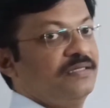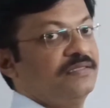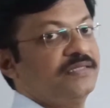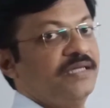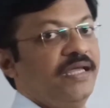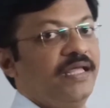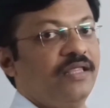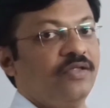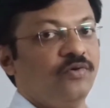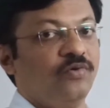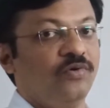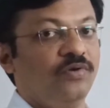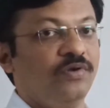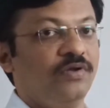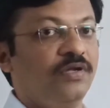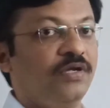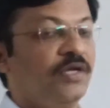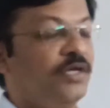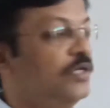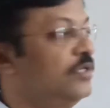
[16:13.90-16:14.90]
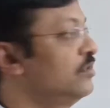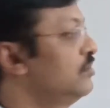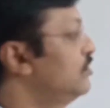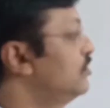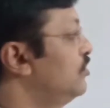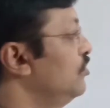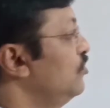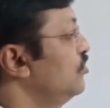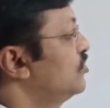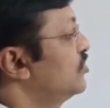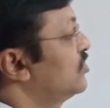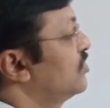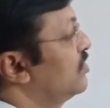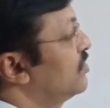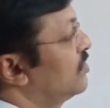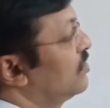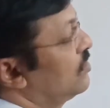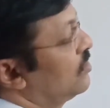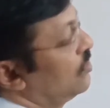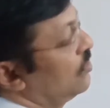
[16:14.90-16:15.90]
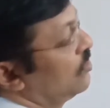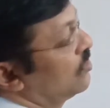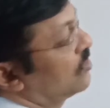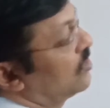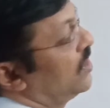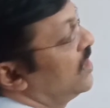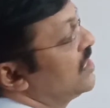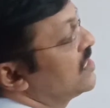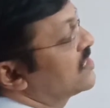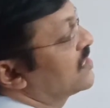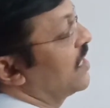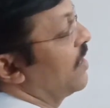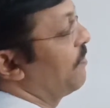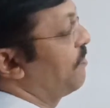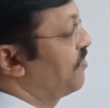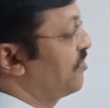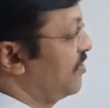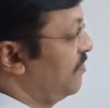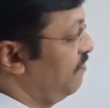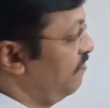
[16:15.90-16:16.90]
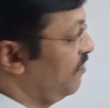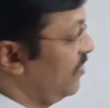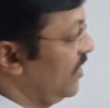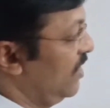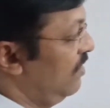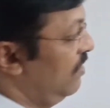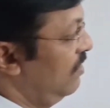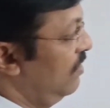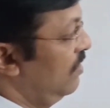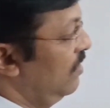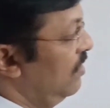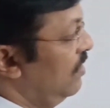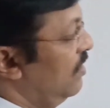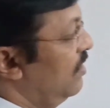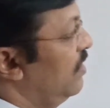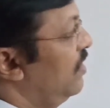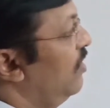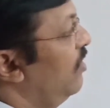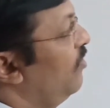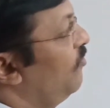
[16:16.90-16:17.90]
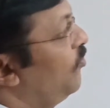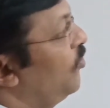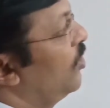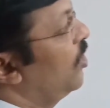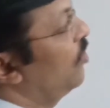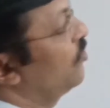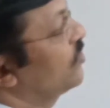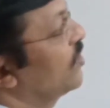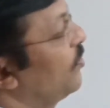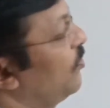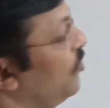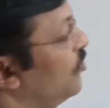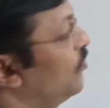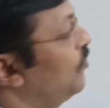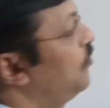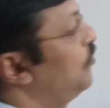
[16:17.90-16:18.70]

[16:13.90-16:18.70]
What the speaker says: the chain rule to 3 steps. Now if you have suppose